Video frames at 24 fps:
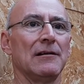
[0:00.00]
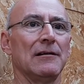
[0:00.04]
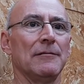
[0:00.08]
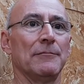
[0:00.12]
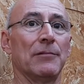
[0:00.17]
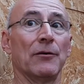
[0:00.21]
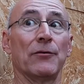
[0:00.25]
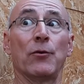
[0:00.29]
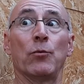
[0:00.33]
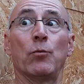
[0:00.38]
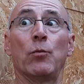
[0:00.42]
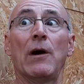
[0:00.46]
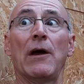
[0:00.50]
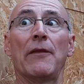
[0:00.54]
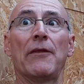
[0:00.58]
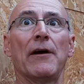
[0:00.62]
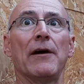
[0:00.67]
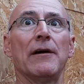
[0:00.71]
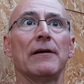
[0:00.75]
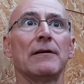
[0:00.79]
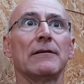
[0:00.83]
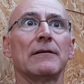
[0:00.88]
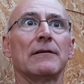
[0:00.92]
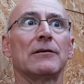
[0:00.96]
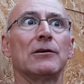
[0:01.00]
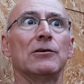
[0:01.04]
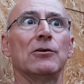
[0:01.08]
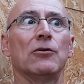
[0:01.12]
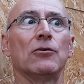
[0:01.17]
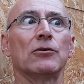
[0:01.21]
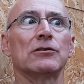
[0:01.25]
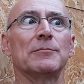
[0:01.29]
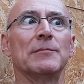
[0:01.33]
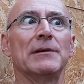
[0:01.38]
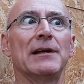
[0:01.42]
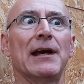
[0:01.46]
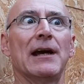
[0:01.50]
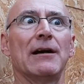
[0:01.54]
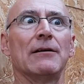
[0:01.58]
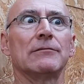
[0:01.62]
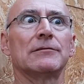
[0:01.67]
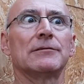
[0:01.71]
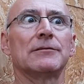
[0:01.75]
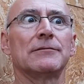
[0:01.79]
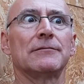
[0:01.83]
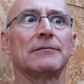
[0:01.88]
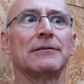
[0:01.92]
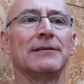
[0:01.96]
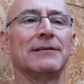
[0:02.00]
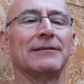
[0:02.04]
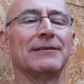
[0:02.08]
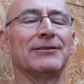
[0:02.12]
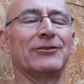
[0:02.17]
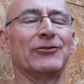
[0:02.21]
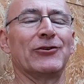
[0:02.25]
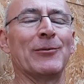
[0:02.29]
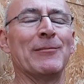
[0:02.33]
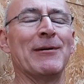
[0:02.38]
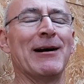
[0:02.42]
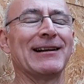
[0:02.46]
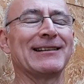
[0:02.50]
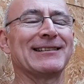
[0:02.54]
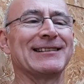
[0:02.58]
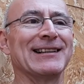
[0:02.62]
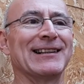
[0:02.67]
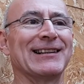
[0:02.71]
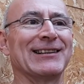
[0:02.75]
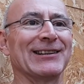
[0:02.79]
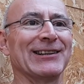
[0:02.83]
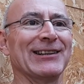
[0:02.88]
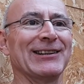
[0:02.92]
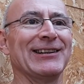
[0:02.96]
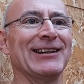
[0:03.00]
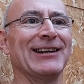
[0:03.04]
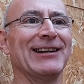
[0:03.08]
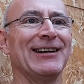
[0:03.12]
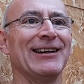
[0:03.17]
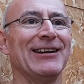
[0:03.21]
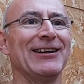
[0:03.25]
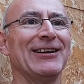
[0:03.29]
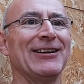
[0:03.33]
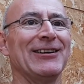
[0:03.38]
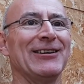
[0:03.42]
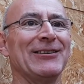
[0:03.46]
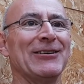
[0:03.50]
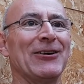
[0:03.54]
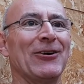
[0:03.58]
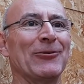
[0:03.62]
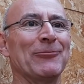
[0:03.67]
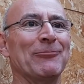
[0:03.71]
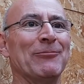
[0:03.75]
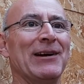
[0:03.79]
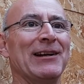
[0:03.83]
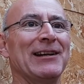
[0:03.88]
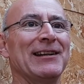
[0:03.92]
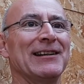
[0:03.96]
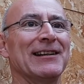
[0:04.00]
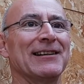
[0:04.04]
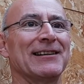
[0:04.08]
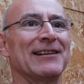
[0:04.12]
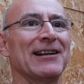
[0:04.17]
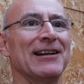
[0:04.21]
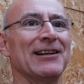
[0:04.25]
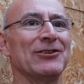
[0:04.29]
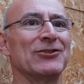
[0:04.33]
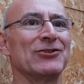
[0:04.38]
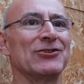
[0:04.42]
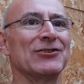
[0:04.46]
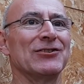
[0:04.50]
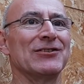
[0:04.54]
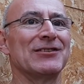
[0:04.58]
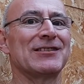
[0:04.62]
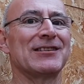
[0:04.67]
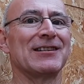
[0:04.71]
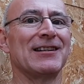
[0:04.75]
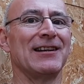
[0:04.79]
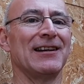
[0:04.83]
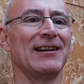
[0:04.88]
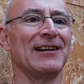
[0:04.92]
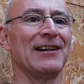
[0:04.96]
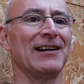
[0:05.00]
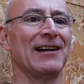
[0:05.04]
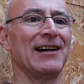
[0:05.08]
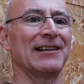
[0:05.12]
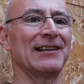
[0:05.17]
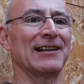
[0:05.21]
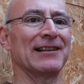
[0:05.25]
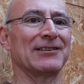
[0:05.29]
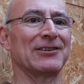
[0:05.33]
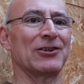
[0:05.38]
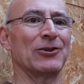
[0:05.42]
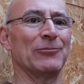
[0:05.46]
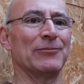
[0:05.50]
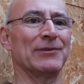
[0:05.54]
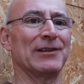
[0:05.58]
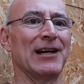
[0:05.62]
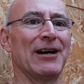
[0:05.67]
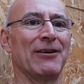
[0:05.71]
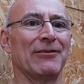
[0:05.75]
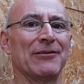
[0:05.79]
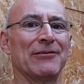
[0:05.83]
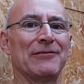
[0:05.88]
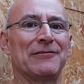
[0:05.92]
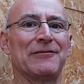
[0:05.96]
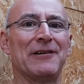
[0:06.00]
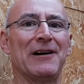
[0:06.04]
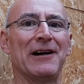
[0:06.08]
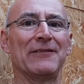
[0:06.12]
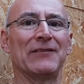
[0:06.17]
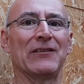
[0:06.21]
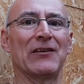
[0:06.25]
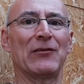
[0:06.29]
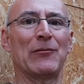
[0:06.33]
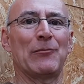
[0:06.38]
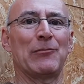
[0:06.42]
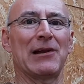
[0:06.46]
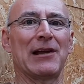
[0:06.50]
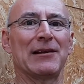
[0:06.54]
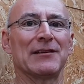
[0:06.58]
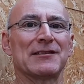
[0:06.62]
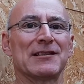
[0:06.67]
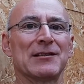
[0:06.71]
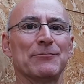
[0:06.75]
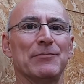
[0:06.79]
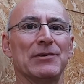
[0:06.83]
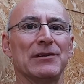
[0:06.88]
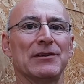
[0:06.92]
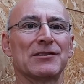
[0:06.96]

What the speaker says: but the weather caught me out dramatically on many occasions, and I'd come down and find that the plants had been